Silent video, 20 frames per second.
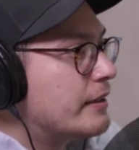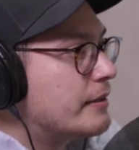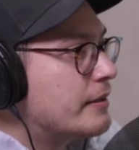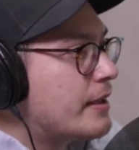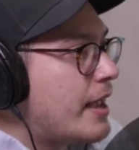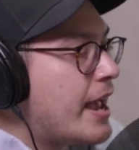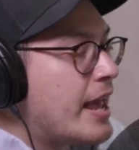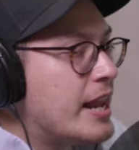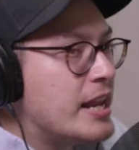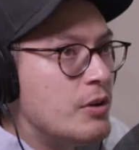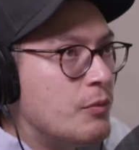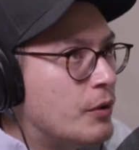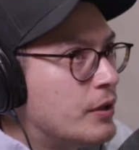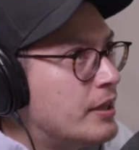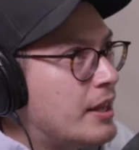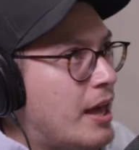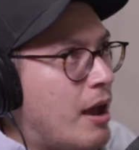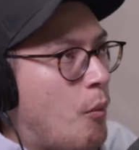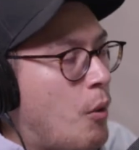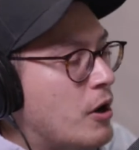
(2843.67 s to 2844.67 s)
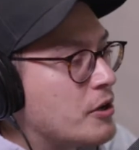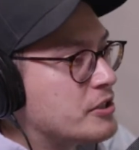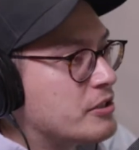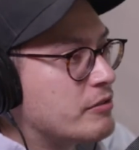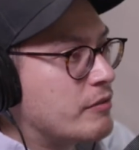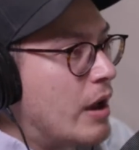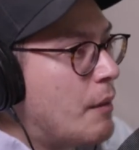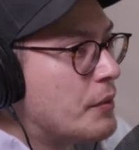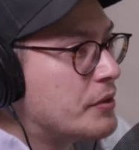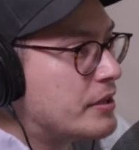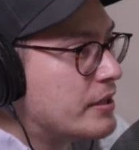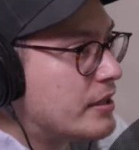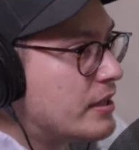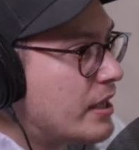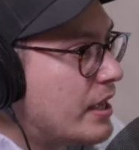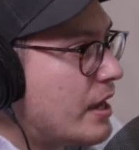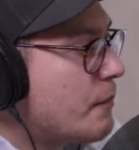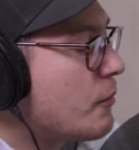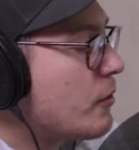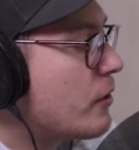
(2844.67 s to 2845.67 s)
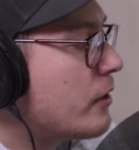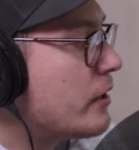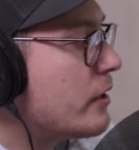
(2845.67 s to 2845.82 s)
anyone that walks around with the camera